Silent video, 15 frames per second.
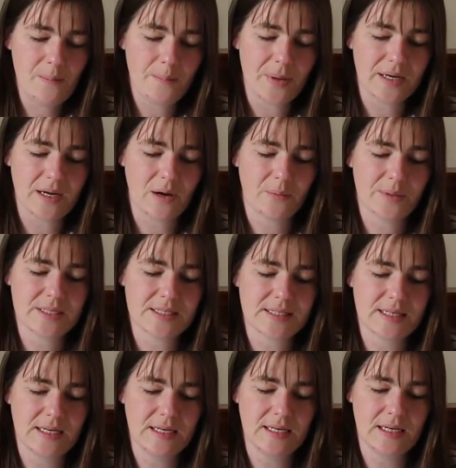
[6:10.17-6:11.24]
But I was
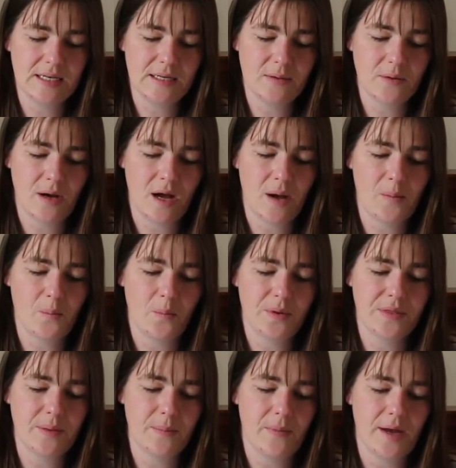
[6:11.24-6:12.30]
thinking
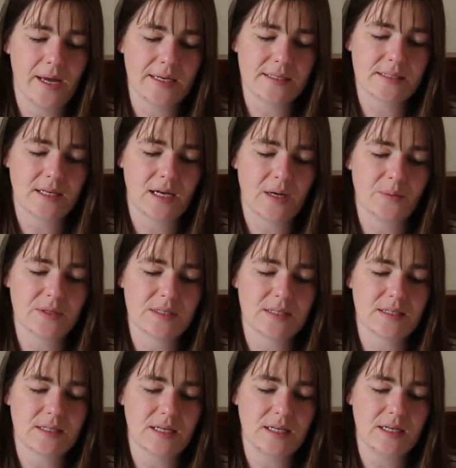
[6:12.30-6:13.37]
with the mice, as I
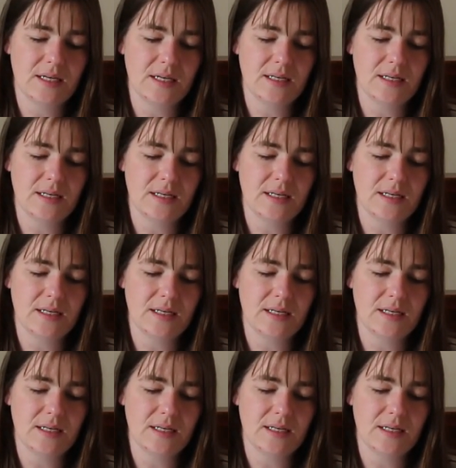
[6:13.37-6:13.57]
was doing